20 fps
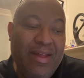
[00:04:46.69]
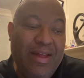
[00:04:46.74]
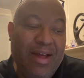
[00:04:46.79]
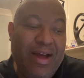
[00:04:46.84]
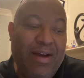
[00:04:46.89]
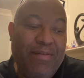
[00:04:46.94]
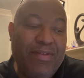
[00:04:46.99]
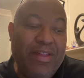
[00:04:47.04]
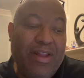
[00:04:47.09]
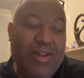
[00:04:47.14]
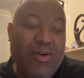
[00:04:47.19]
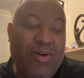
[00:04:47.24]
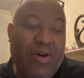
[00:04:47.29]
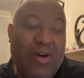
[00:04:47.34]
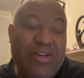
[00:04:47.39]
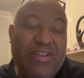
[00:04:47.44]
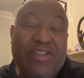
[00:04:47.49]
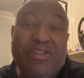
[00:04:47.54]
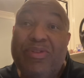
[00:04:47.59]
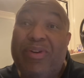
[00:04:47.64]
of the
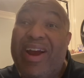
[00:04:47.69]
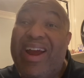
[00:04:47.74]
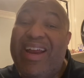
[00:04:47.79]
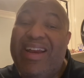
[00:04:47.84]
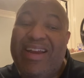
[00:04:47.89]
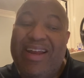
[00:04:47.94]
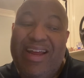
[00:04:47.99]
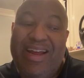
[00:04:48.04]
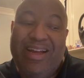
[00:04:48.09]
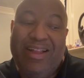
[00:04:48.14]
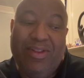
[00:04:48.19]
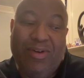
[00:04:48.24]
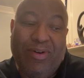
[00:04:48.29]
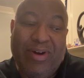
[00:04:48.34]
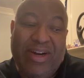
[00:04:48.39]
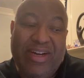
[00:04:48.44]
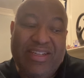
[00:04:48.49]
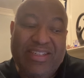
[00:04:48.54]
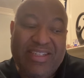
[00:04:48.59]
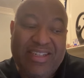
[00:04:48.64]
Lord's great and
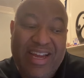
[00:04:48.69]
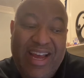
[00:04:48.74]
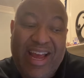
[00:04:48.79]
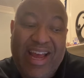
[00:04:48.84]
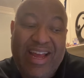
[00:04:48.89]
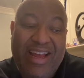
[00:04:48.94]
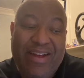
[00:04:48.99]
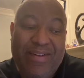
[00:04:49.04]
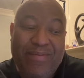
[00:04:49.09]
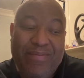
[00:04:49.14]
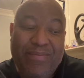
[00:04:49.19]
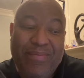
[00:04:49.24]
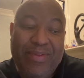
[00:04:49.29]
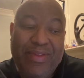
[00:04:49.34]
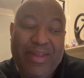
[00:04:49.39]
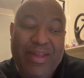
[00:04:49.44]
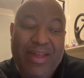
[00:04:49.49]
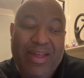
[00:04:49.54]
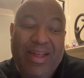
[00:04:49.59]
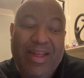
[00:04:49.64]
glorious day.
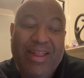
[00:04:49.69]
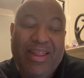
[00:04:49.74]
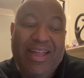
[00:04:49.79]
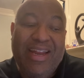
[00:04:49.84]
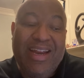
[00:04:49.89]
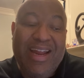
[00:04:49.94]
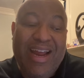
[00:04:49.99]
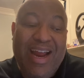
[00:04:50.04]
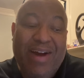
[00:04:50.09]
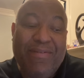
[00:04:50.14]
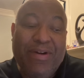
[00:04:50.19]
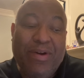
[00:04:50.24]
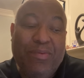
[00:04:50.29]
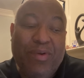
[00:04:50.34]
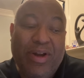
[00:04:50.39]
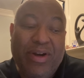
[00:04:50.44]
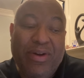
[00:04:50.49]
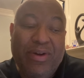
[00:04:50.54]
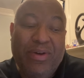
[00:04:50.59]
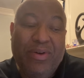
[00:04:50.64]
Then
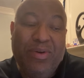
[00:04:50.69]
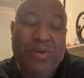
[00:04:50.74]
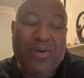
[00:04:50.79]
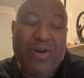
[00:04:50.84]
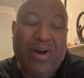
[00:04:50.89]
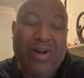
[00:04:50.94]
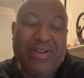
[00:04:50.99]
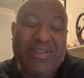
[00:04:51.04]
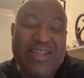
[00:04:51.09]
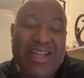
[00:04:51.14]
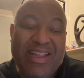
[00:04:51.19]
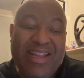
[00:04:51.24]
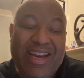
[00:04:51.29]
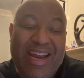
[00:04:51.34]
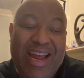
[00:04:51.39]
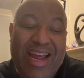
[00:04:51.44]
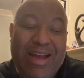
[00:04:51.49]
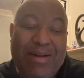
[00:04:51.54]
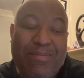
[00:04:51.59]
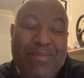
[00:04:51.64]
everyone who calls on the
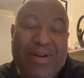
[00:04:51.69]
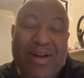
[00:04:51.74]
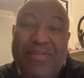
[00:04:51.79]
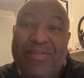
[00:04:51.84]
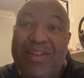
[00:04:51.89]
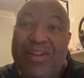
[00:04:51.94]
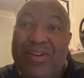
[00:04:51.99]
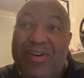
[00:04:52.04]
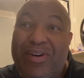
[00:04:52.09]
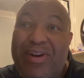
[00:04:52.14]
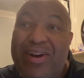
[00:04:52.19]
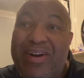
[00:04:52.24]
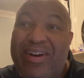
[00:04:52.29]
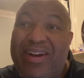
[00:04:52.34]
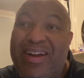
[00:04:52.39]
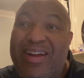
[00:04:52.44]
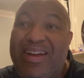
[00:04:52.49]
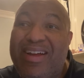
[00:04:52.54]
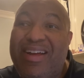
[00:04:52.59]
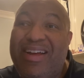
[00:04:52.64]
name of the Lord
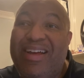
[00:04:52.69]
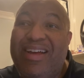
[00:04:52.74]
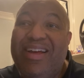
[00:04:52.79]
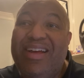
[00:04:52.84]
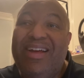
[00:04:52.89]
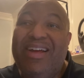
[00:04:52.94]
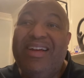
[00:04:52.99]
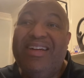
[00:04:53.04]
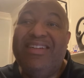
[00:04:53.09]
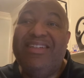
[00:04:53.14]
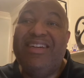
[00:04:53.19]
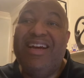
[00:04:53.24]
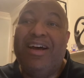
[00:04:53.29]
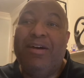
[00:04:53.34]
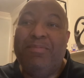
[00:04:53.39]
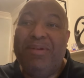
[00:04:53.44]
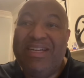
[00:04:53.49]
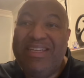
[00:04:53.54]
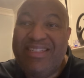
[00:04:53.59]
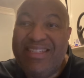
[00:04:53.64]
shall
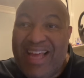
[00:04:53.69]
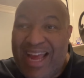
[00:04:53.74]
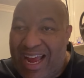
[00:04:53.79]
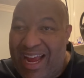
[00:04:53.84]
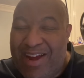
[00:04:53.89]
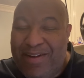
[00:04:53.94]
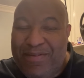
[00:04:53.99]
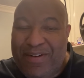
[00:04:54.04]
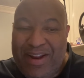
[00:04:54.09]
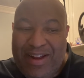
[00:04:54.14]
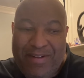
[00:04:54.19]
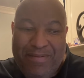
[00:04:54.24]
be saved."